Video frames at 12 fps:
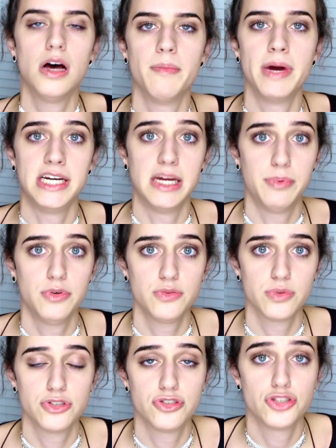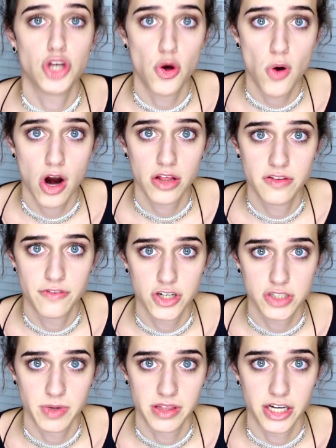my nipples were so hard the
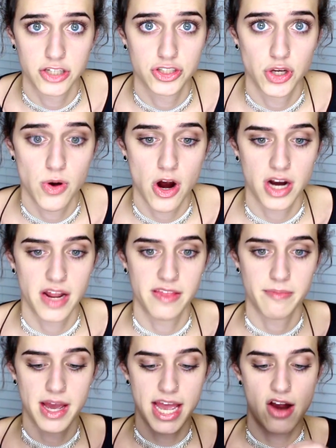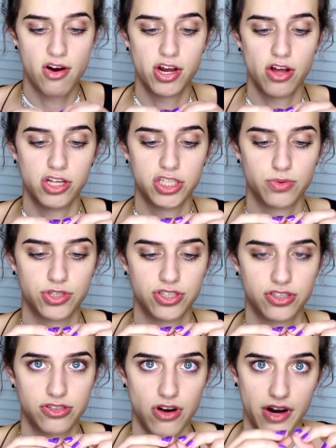first month, like so hard, and then my areolas were
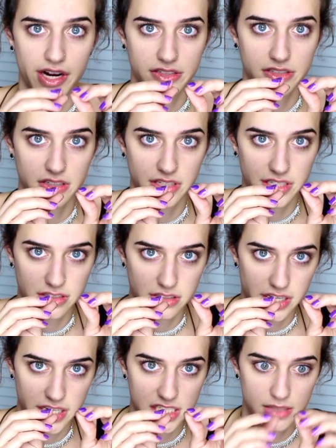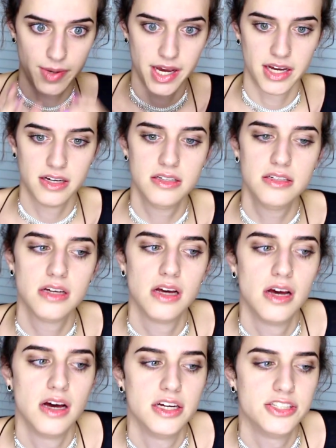just starting to like expand.
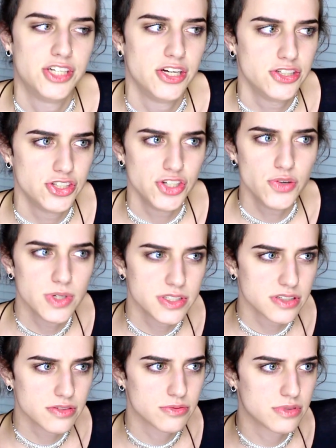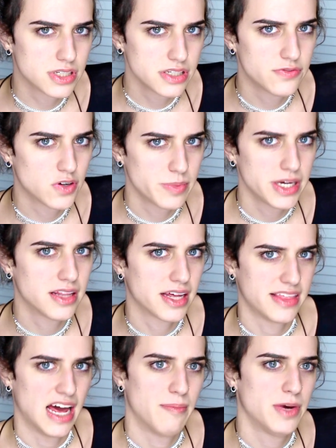Tissue wasn't really forming
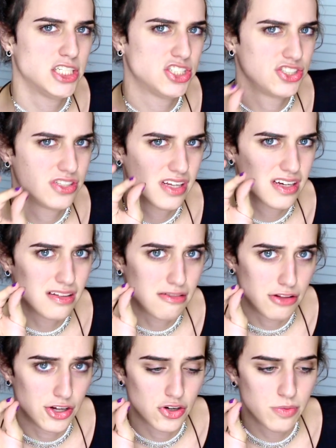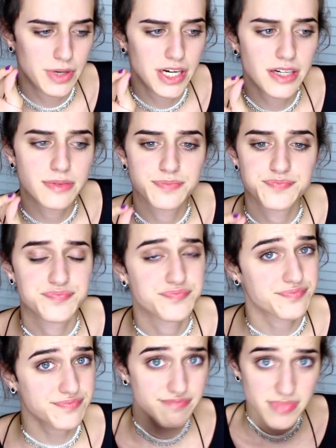like that much, just like a little bit.
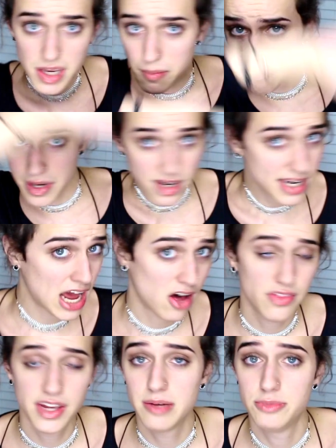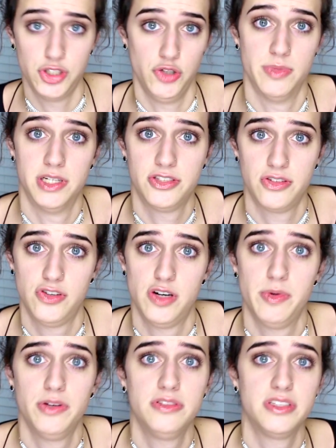But now that I'm 2 months on
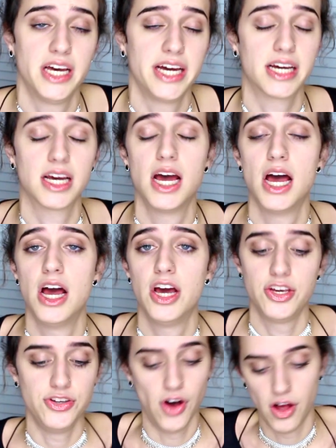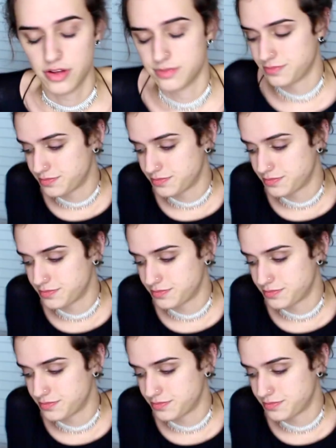hormones, like y'all,